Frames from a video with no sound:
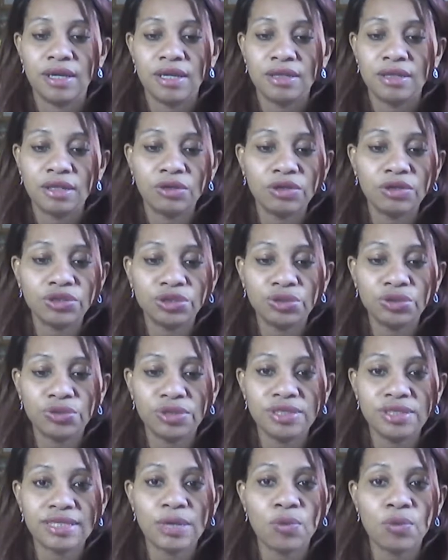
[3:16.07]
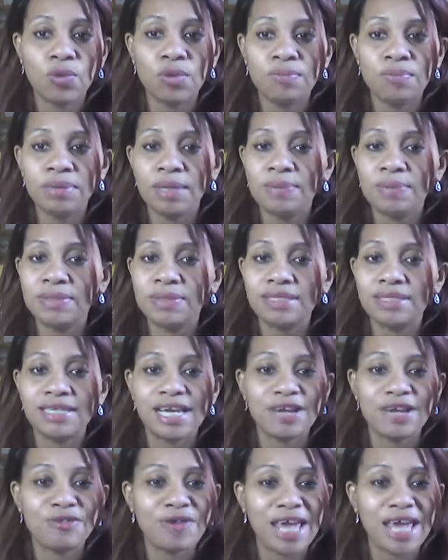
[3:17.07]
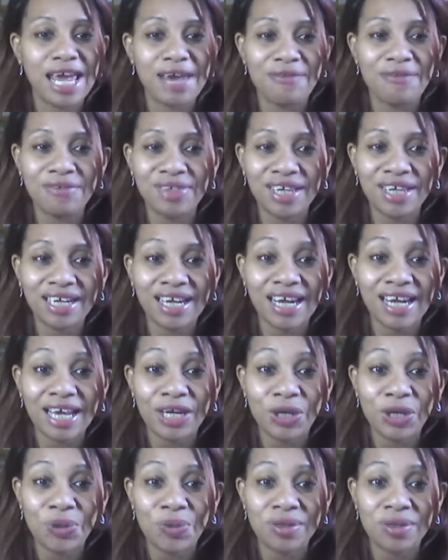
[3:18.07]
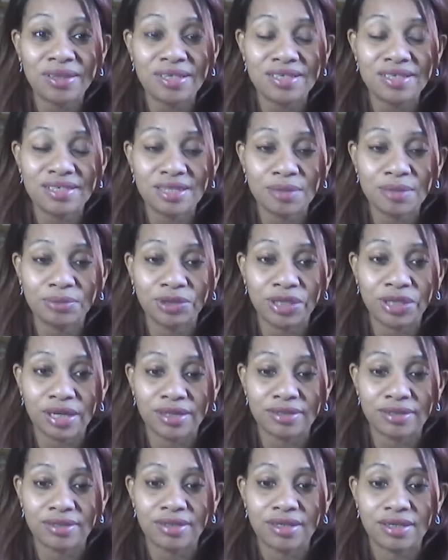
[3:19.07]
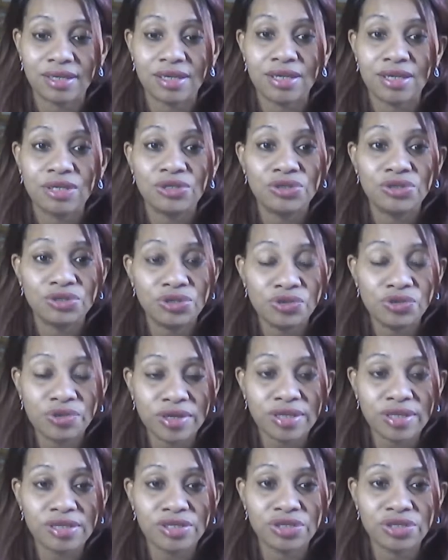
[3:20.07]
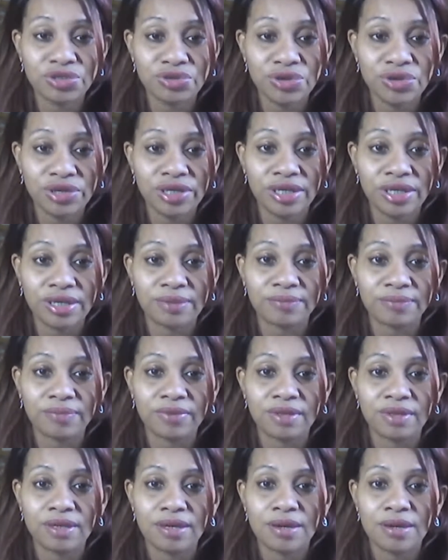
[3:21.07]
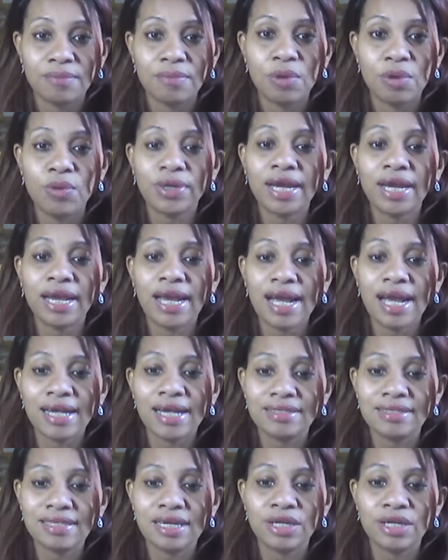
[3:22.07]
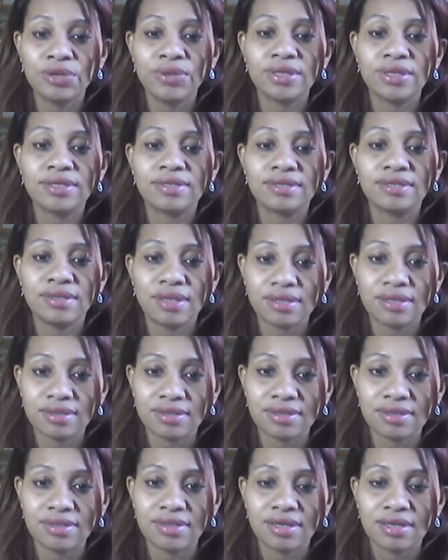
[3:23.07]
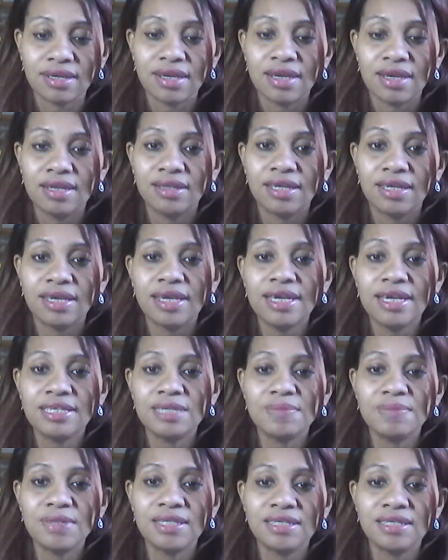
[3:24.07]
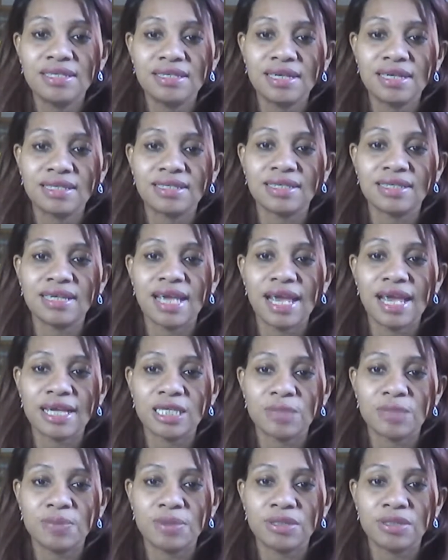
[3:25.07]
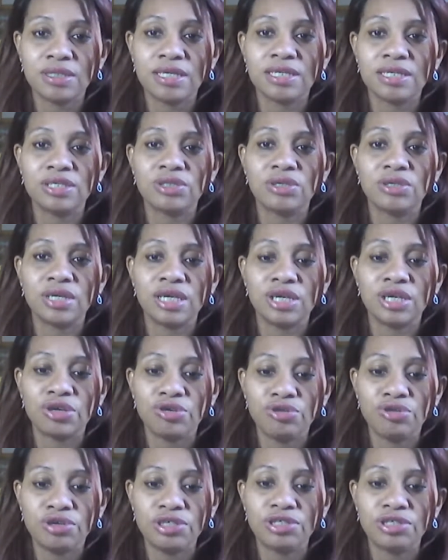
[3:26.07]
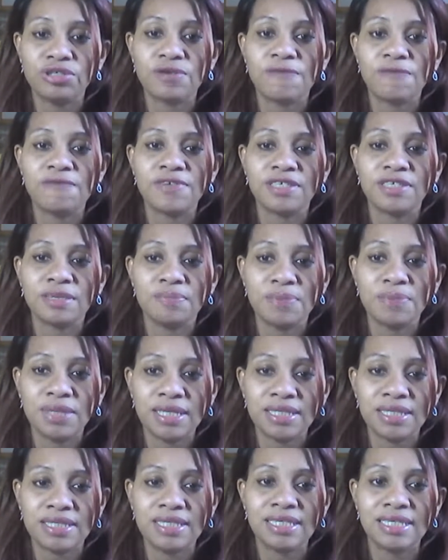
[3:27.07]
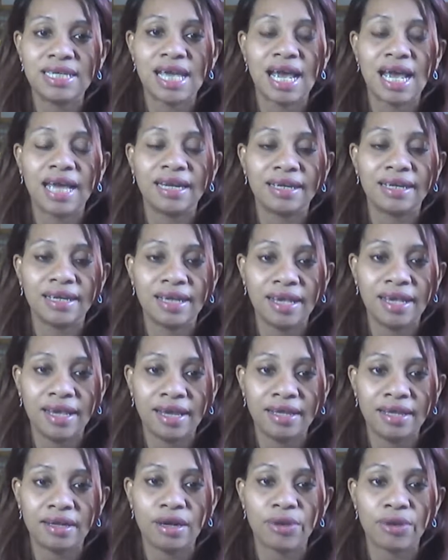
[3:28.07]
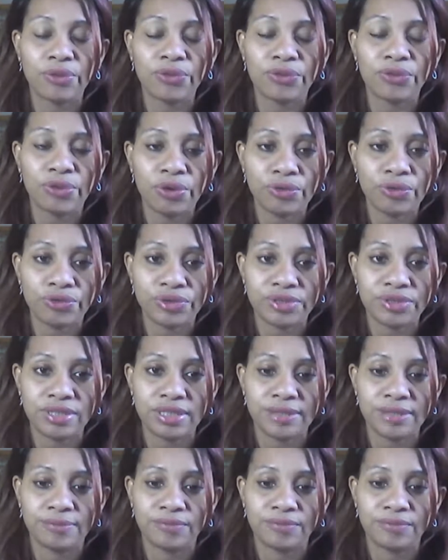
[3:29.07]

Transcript: Now the truth is I won't be able to tell you everything that I know on this subject during this training. But what I can tell you is this. The key to be seen as an expert is to increase your visibility and gain authority.